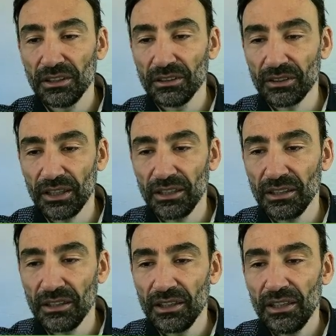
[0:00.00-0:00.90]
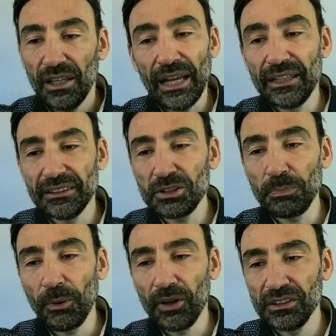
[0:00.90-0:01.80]
Okay, and at this
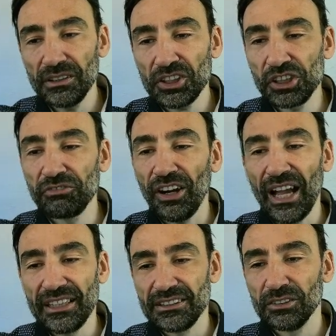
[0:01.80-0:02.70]
point she writes